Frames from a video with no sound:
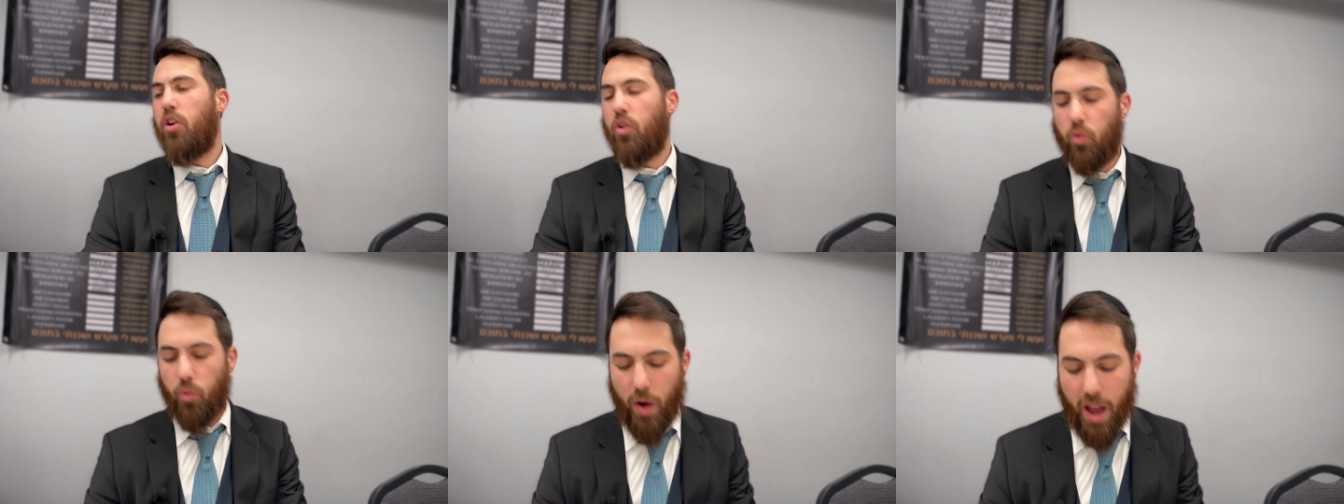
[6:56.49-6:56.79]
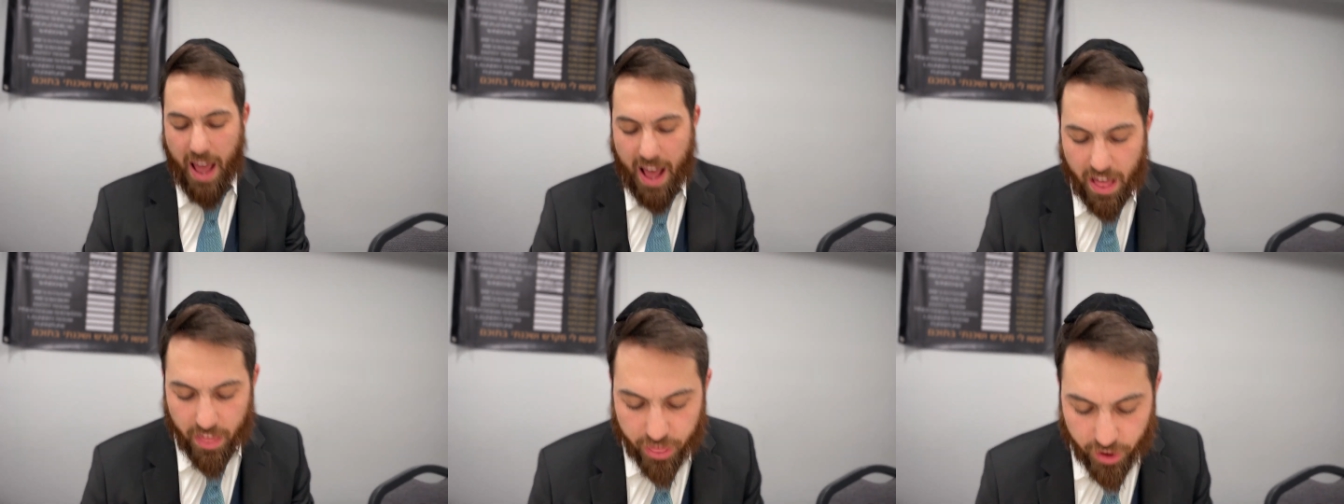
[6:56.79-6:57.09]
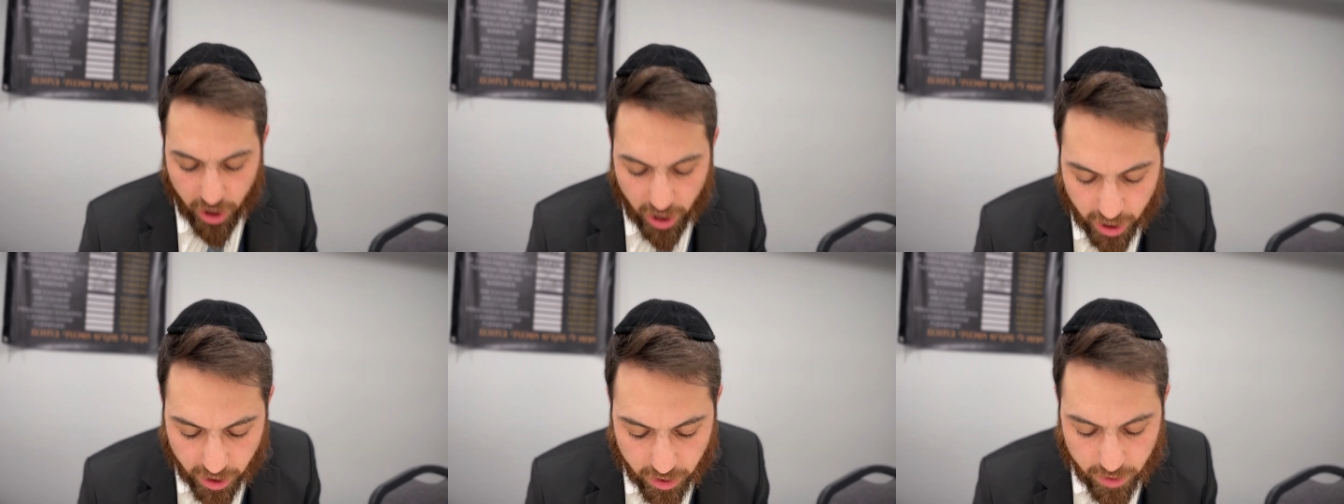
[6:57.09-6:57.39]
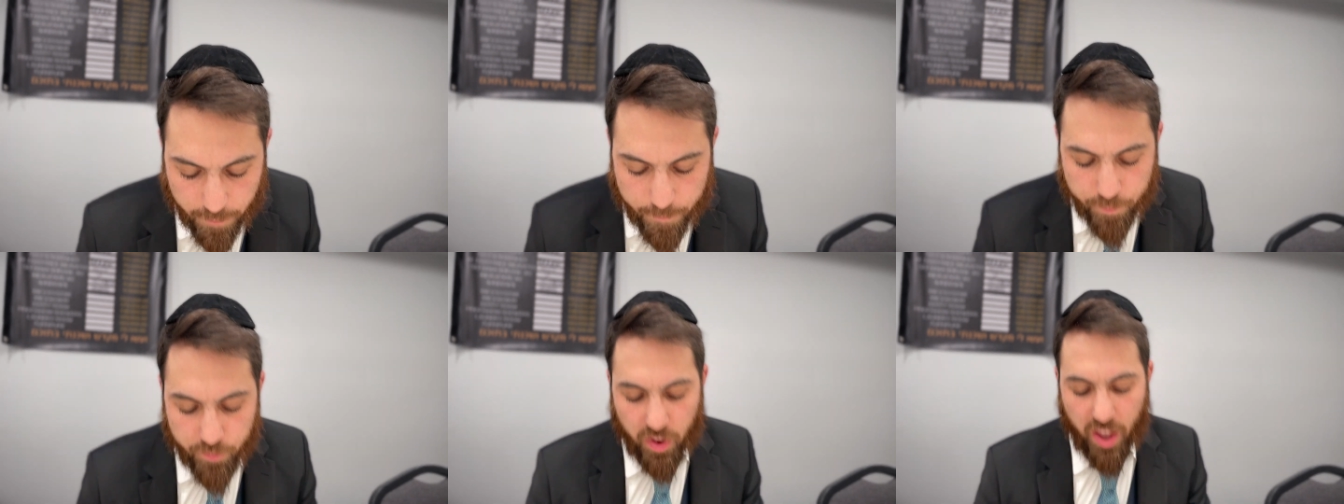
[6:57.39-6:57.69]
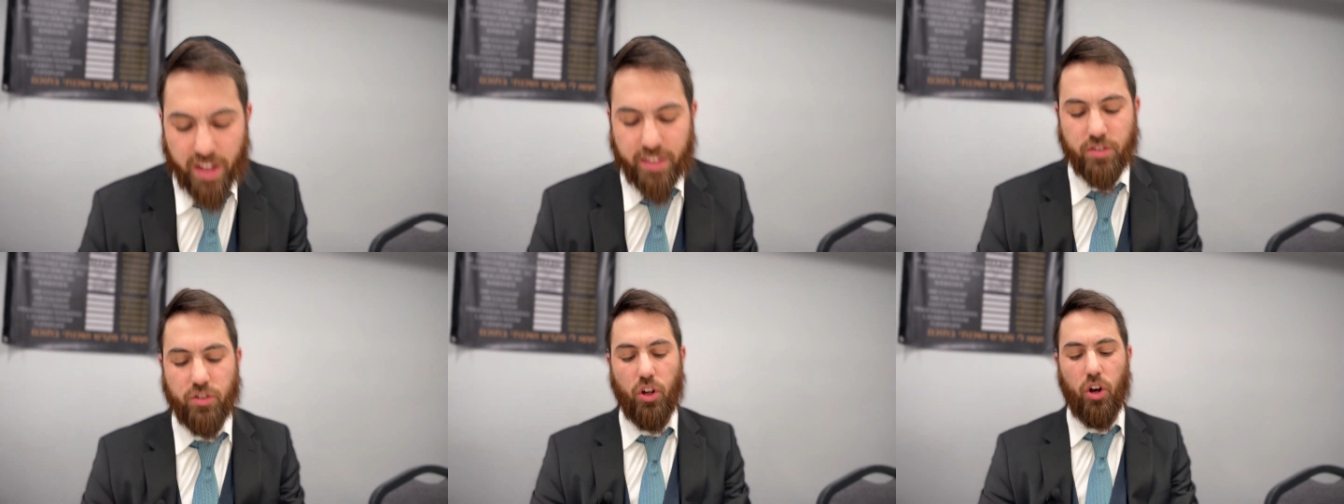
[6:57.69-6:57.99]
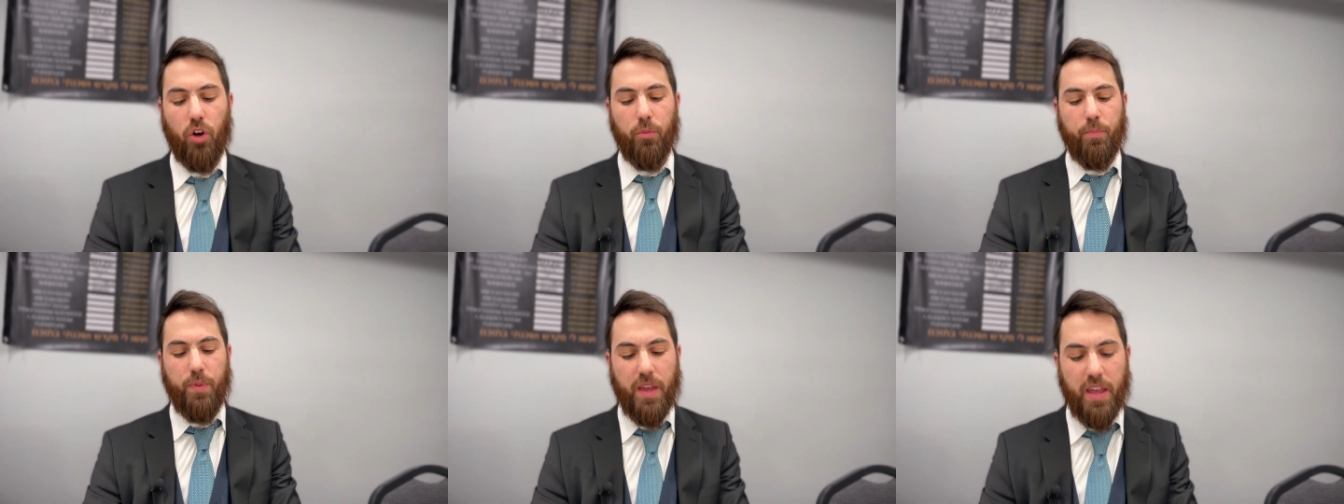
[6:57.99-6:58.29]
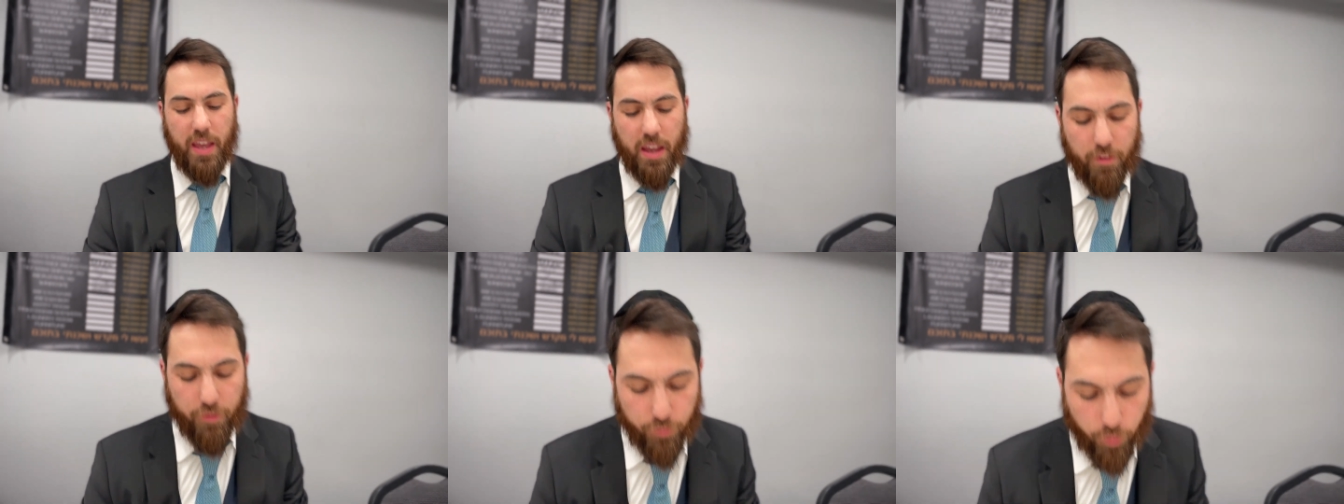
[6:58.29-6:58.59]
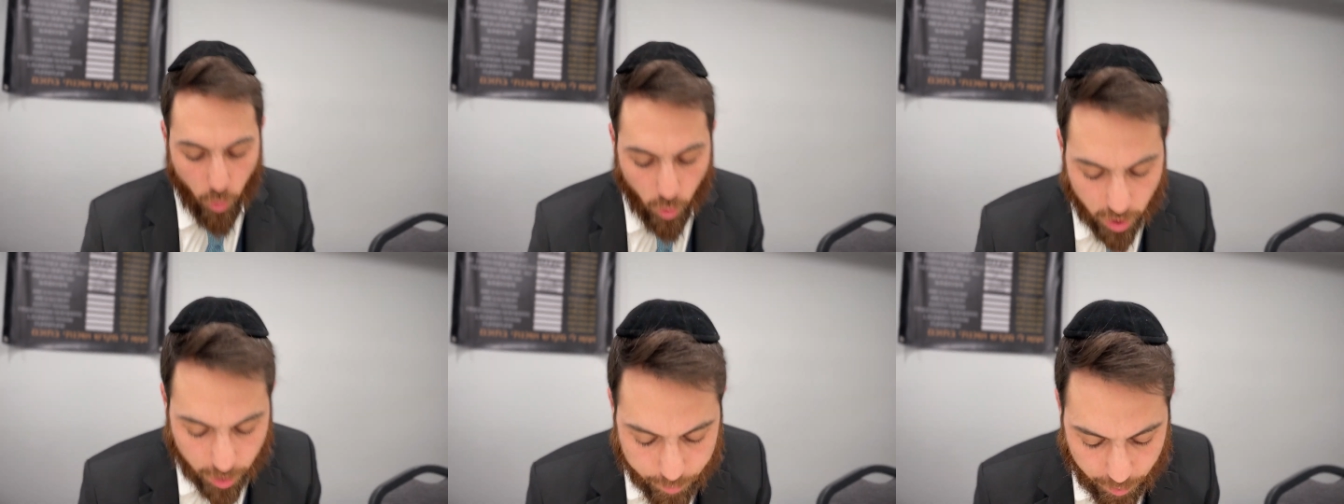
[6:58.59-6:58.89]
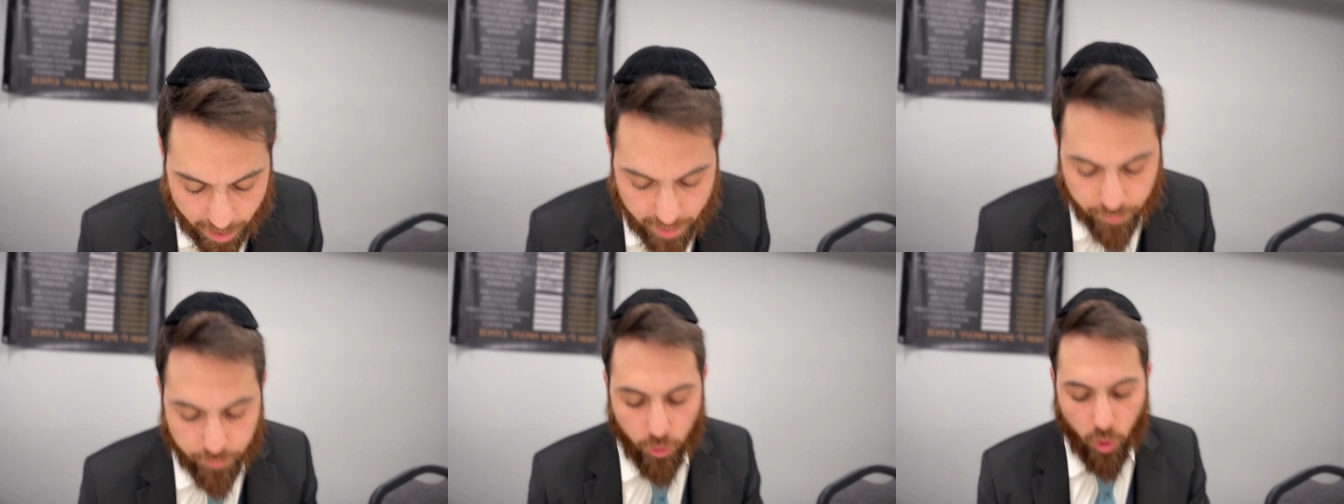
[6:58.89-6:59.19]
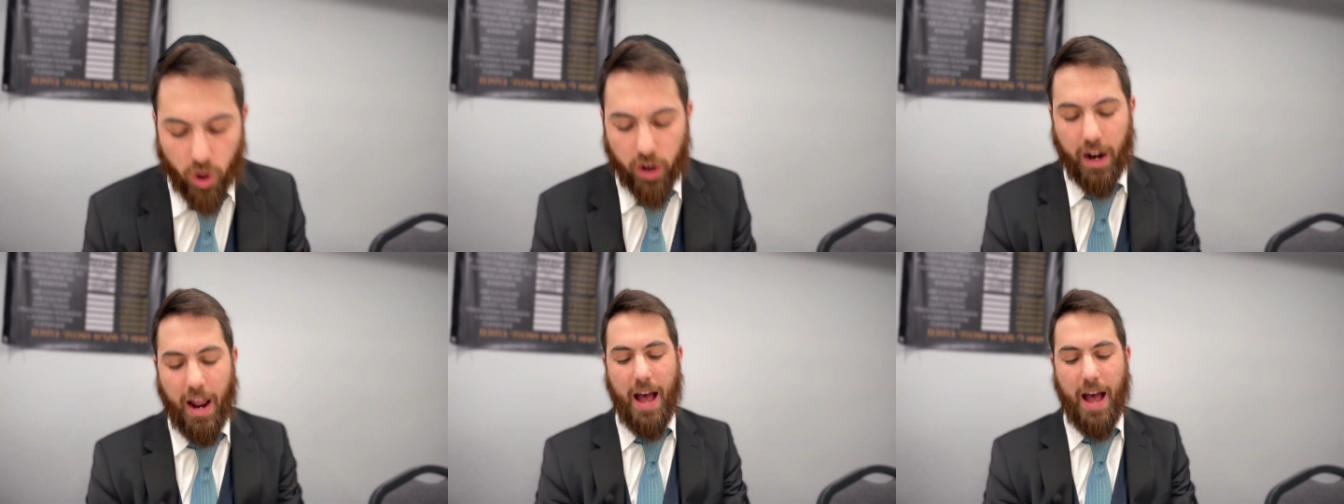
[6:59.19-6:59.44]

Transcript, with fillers: Rather, it's to be four by four